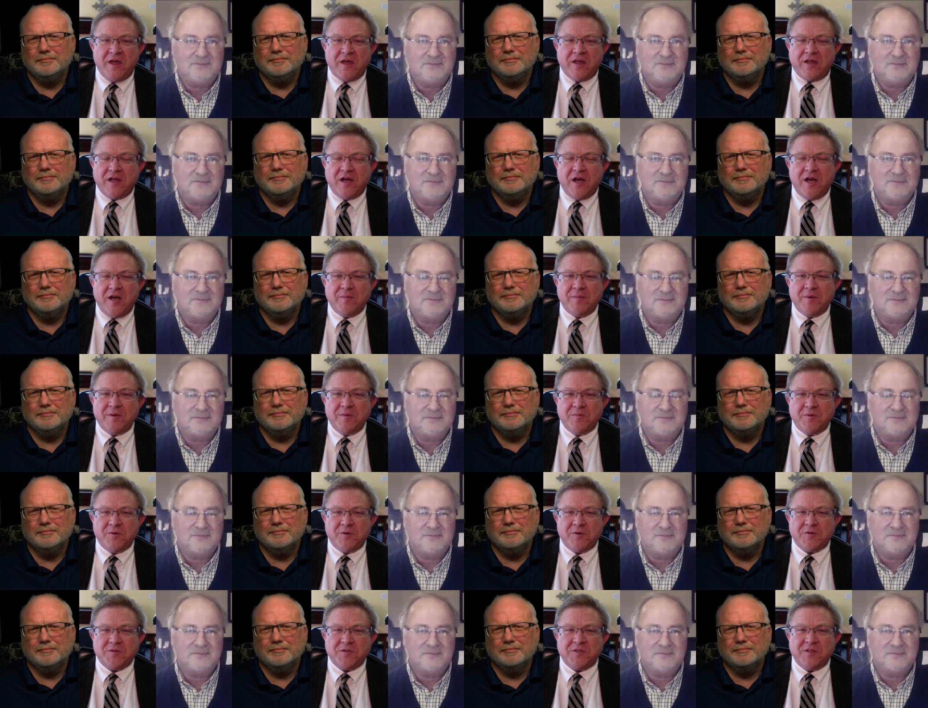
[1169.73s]
Speaker 1: common
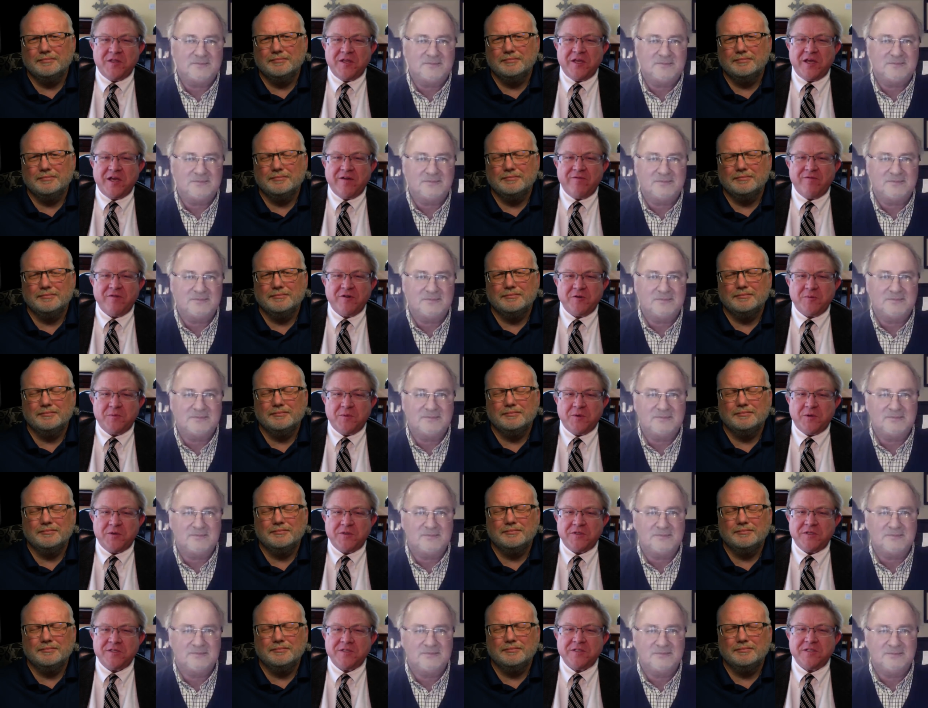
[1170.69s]
person, the average
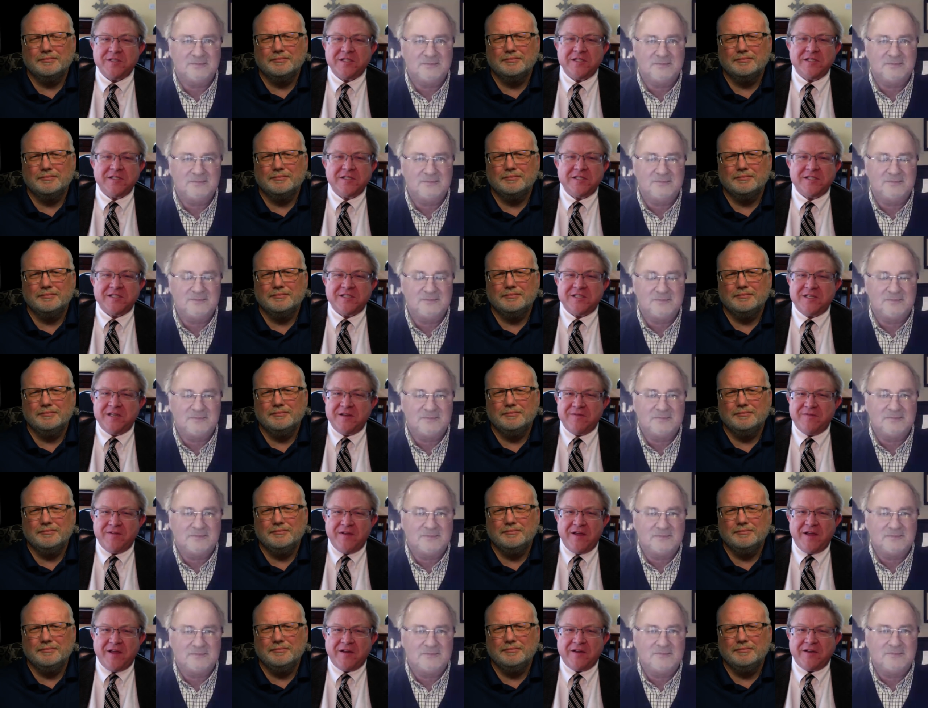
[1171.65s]
person, can
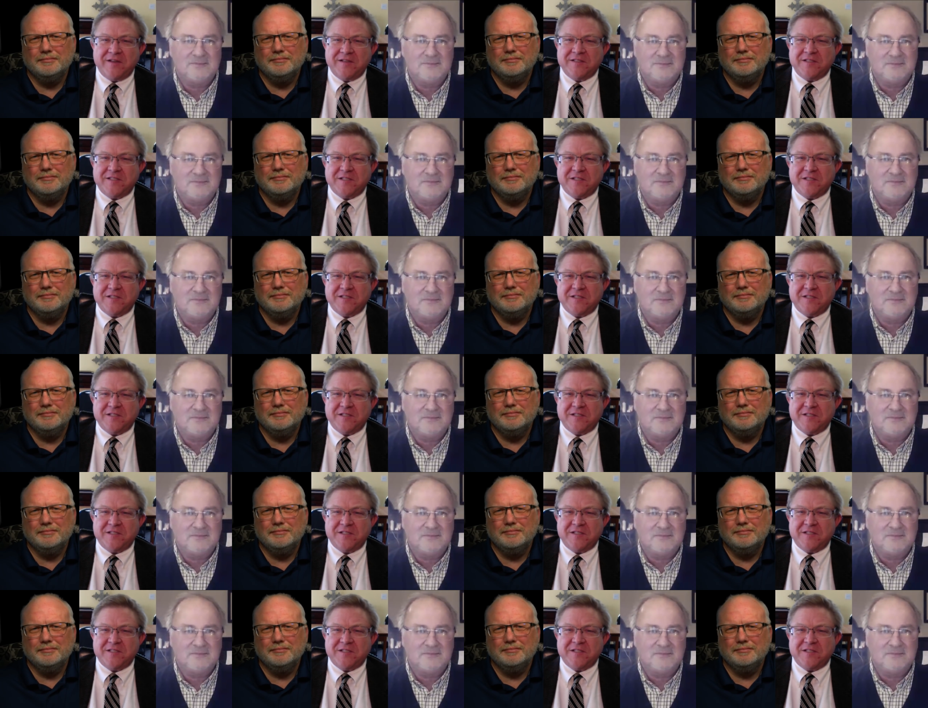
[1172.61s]
sniff out and